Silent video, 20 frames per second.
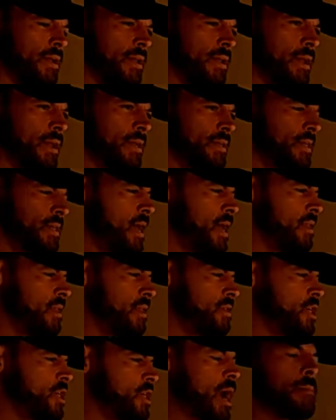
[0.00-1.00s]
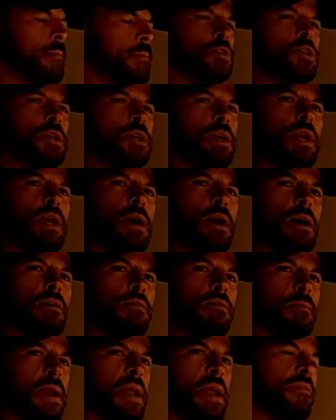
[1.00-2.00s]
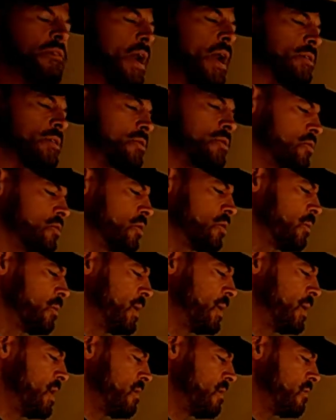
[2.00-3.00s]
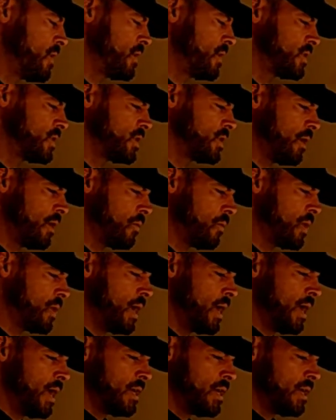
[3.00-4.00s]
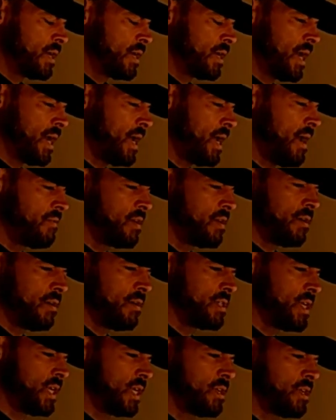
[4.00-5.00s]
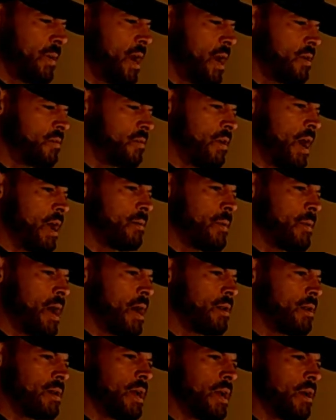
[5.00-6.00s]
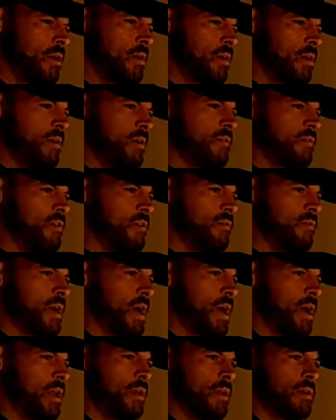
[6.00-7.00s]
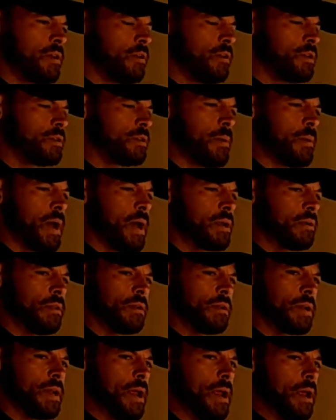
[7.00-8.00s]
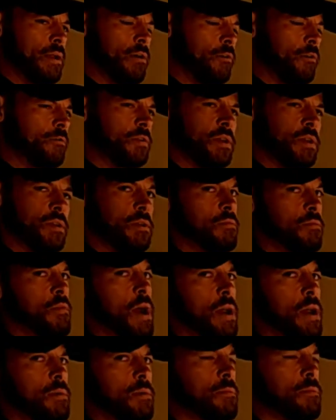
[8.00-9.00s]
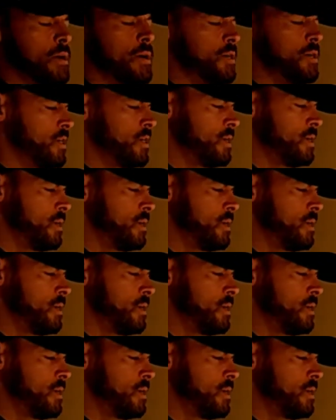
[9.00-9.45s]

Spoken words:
like I said, the geometry of the manufacturers are a little bit different. So you kind of have to test them out, ride them out. If you've got a used bike you're looking at, hopefully you can ride it in person.